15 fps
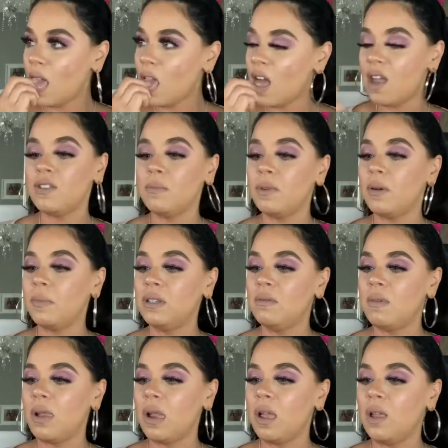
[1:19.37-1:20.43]
I have something on my...
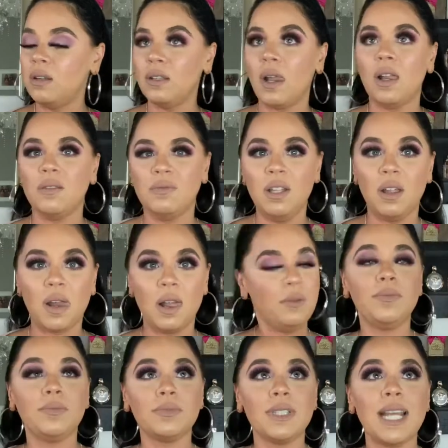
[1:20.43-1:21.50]
Ugh.
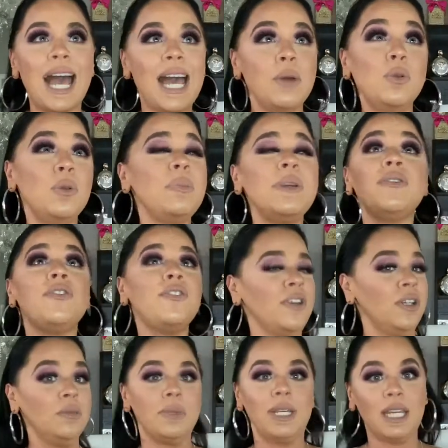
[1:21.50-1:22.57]
I will be
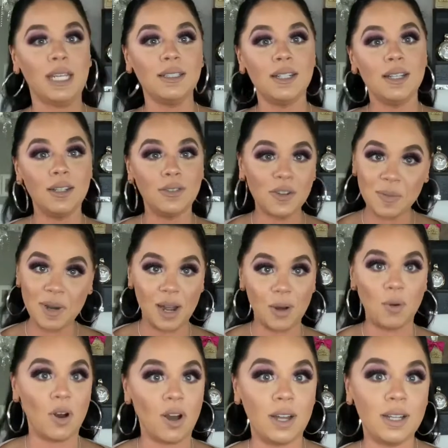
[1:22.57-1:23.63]
filming from now
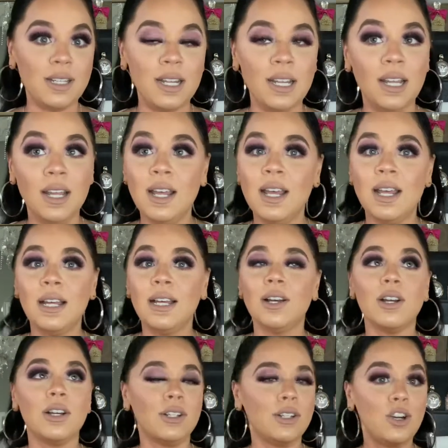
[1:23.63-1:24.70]
on
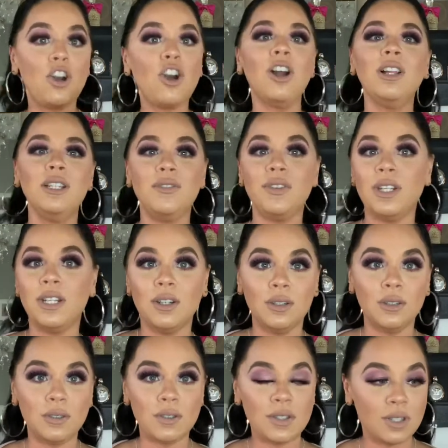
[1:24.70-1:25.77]
girly
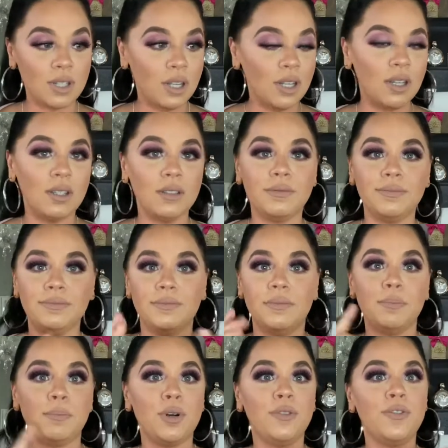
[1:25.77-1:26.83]
videos,
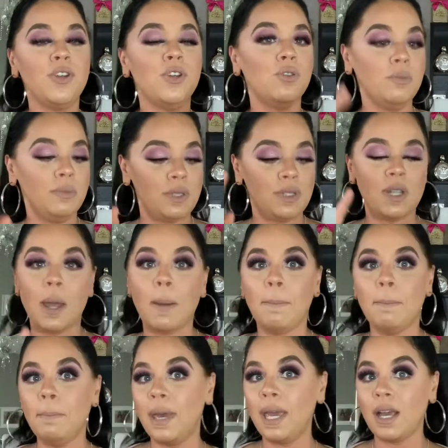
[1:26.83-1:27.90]
perfumes,
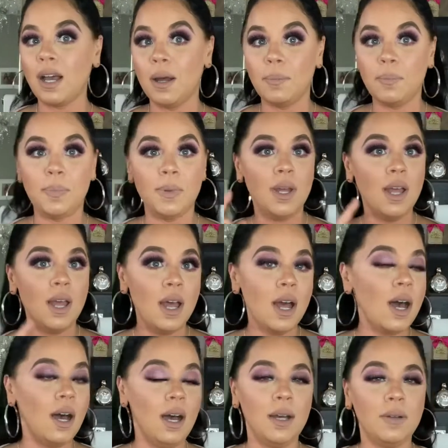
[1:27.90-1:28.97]
makeup,
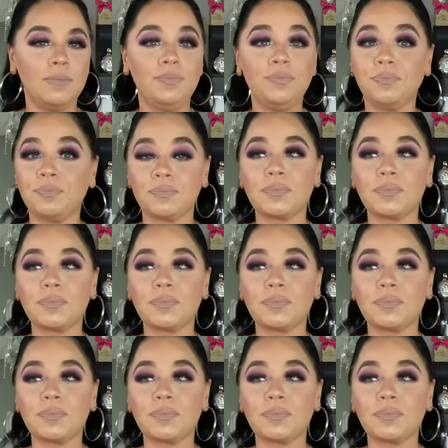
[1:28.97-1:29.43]
um,